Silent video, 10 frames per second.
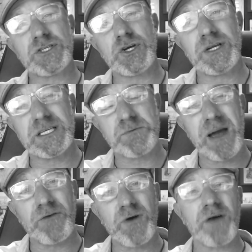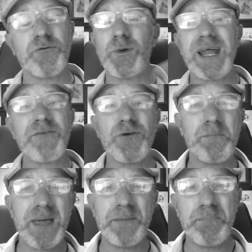as good as my rough. Whatever
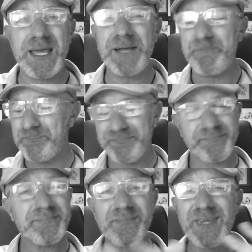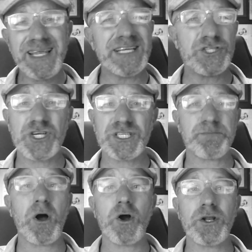it may be, it's
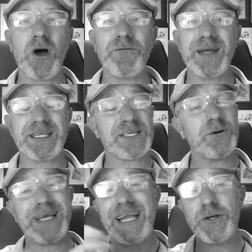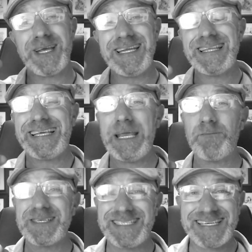just part of it. So again, you can either
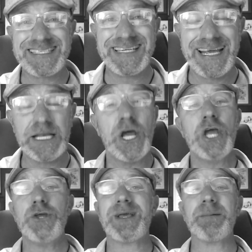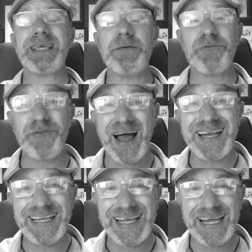keep resisting it, you can keep
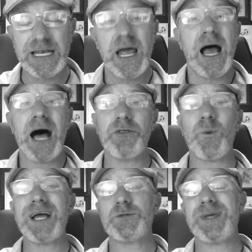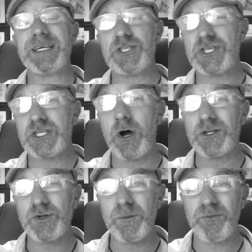fighting it. Otherwise, we can just
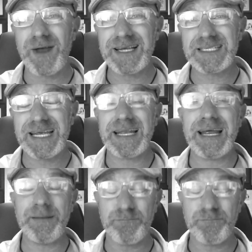start to embrace it.